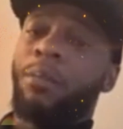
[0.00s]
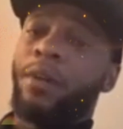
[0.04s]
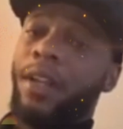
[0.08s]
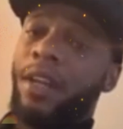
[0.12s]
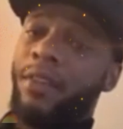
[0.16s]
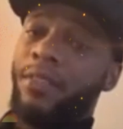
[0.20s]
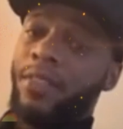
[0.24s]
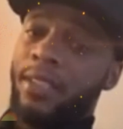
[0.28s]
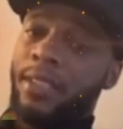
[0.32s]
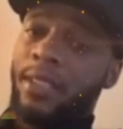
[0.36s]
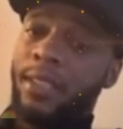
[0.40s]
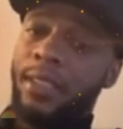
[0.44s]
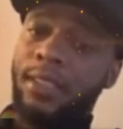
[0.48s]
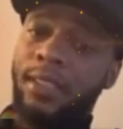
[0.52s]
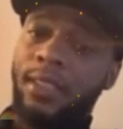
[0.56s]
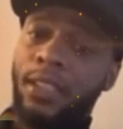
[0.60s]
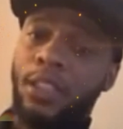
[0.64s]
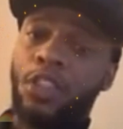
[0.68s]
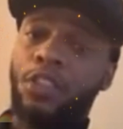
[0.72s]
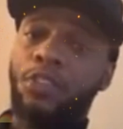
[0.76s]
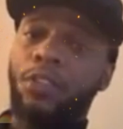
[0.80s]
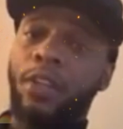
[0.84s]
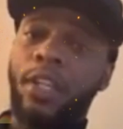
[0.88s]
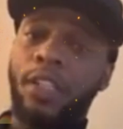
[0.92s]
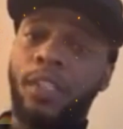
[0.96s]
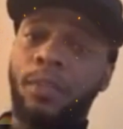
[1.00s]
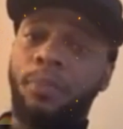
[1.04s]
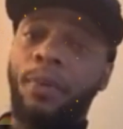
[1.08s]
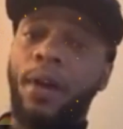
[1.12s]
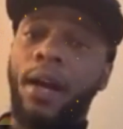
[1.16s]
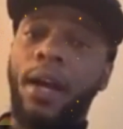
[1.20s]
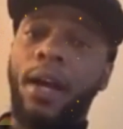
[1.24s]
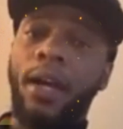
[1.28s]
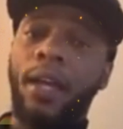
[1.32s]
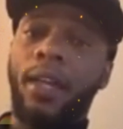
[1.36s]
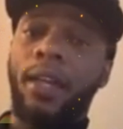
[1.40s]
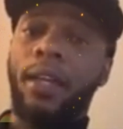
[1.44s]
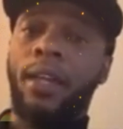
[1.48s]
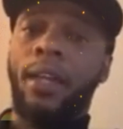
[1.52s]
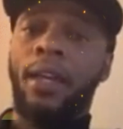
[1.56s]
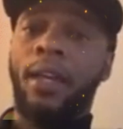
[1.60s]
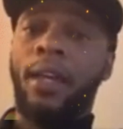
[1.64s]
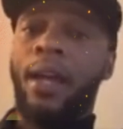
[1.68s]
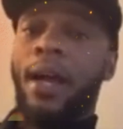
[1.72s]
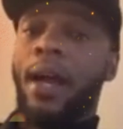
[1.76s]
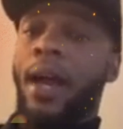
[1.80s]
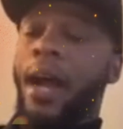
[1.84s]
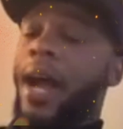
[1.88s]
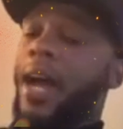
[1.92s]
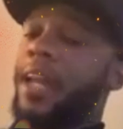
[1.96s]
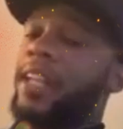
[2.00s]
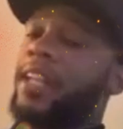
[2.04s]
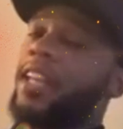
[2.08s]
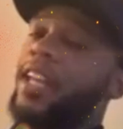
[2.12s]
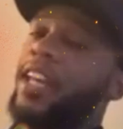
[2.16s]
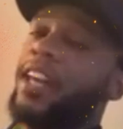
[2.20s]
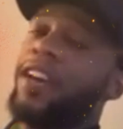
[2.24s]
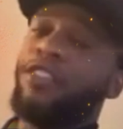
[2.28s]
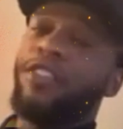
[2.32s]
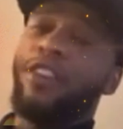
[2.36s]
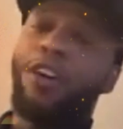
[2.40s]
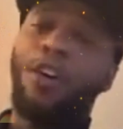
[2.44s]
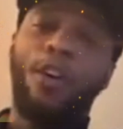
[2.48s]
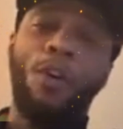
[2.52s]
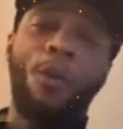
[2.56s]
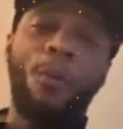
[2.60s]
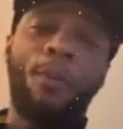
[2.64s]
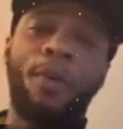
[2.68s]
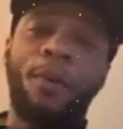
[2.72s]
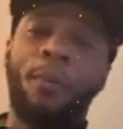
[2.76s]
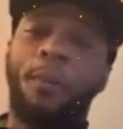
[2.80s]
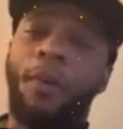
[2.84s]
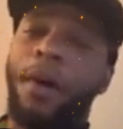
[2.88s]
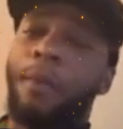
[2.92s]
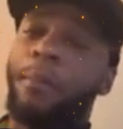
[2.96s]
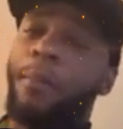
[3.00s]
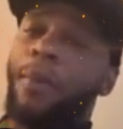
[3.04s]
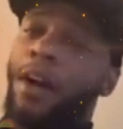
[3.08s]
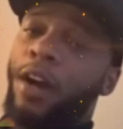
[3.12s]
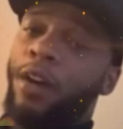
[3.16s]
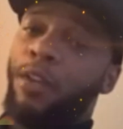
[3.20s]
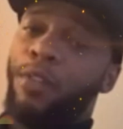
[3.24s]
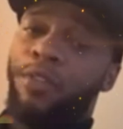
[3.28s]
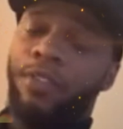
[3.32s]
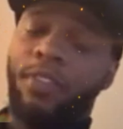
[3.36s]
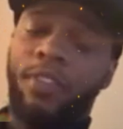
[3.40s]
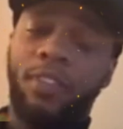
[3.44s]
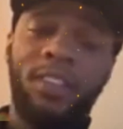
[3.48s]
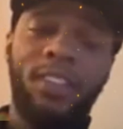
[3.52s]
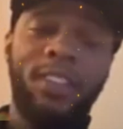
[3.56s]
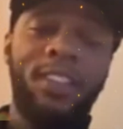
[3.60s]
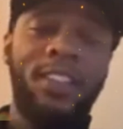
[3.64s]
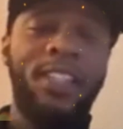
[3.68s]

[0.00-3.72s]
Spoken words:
But ever since this transpired, I never opened my mouth,